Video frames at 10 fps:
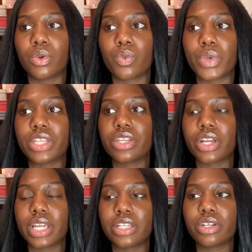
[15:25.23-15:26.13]
when
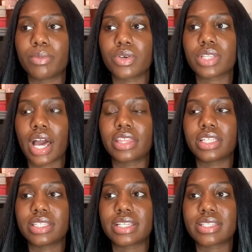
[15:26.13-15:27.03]
you're in your most
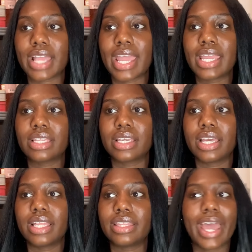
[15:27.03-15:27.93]
authentic state,
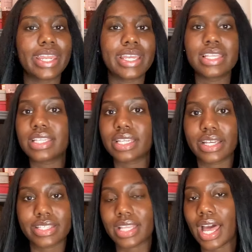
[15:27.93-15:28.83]
that isn't
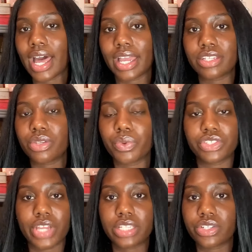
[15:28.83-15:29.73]
a sign to
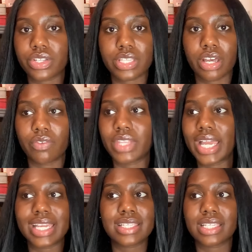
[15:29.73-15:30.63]
reject yourself.
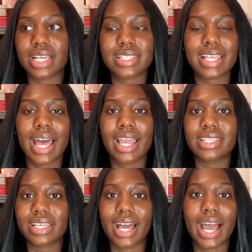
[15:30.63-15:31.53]
That isn't a sign
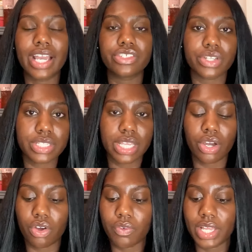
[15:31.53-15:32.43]
to hide
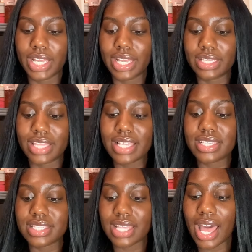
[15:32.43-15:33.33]
yourself. That's
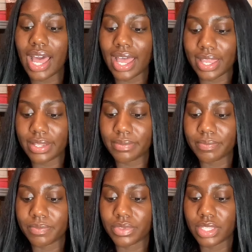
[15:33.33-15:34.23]
a sign
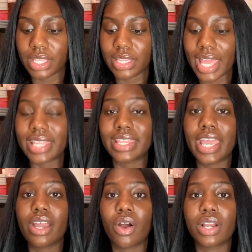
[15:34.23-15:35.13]
that
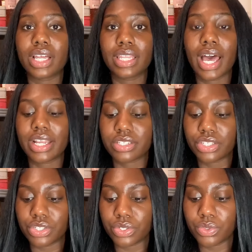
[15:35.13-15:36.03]
they aren't aligned to
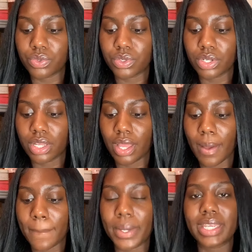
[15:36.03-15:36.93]
you,
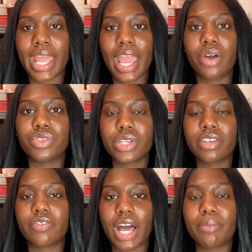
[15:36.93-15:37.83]
but now you
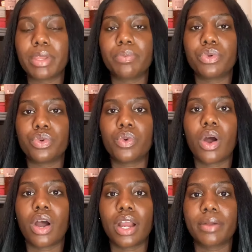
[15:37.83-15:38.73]
can find people who
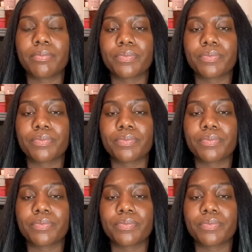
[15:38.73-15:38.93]
are.